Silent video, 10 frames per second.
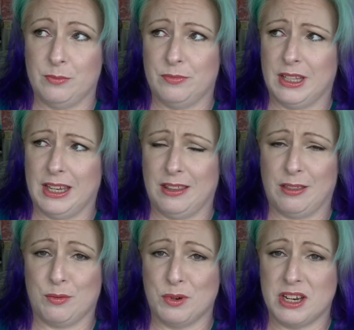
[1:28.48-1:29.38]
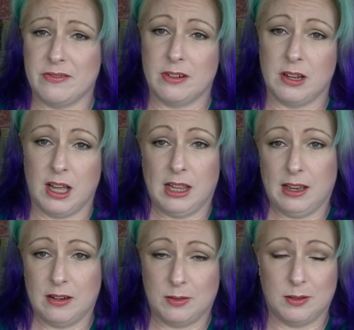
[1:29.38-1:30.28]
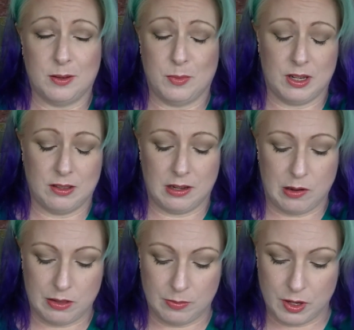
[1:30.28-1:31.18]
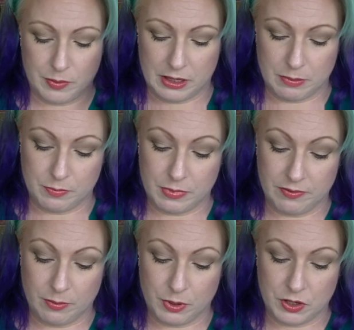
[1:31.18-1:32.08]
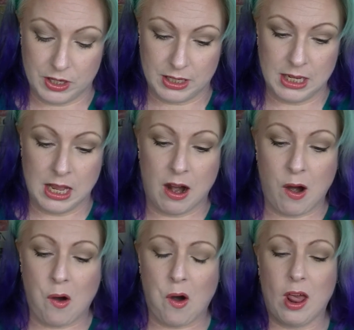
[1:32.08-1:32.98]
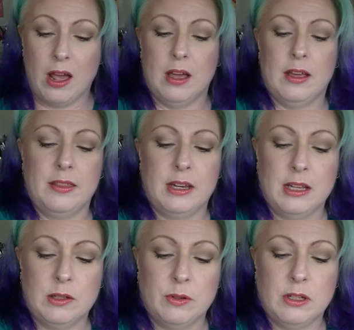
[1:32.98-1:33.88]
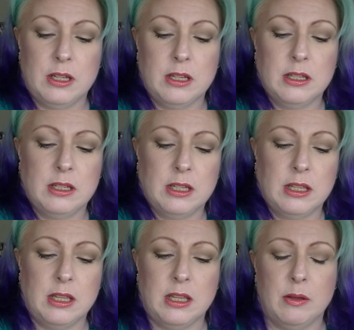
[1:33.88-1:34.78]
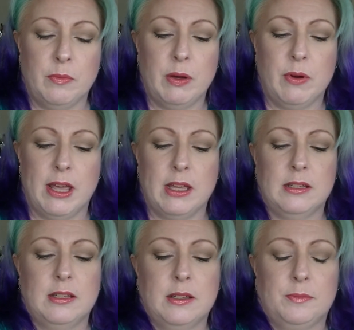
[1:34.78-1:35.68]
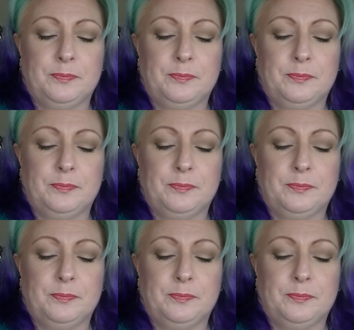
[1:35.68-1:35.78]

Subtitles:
like 3 different highlighters or something on the go at the moment in different projects. The next one is the BYS